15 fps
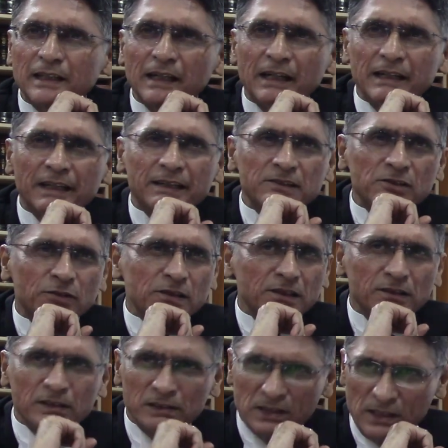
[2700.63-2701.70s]

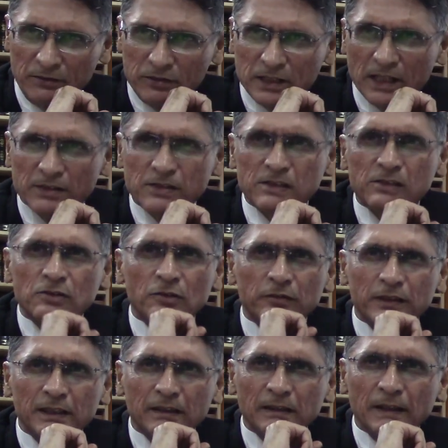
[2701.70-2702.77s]
against the Chief Justice of
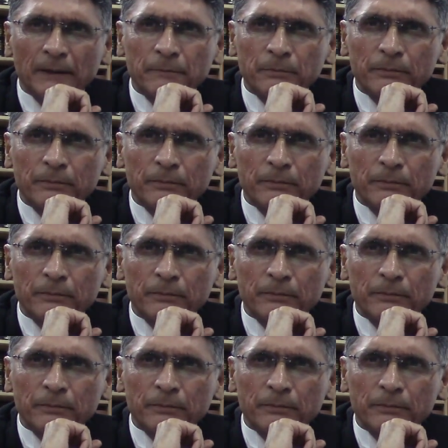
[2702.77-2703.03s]
India.